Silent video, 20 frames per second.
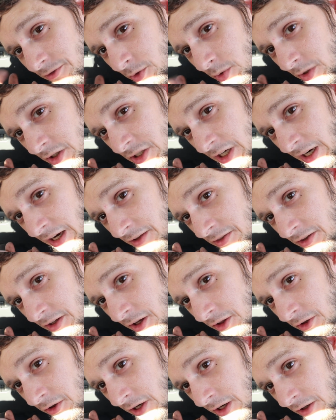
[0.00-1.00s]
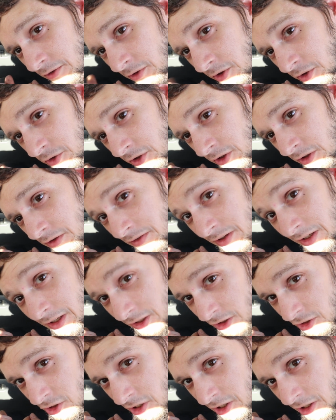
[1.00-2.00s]
If you want to check out the other air filter,
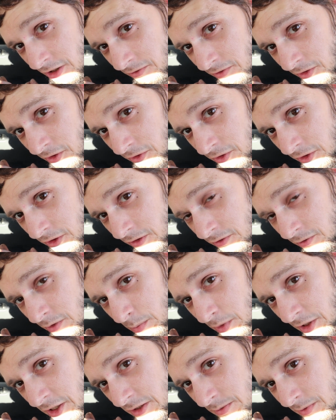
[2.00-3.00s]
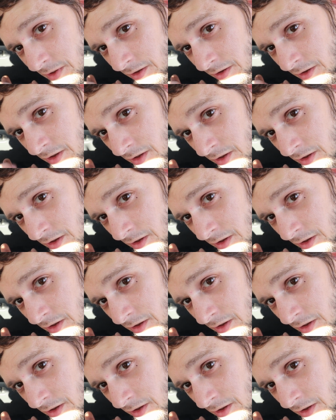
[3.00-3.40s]
the engine air filter replacement,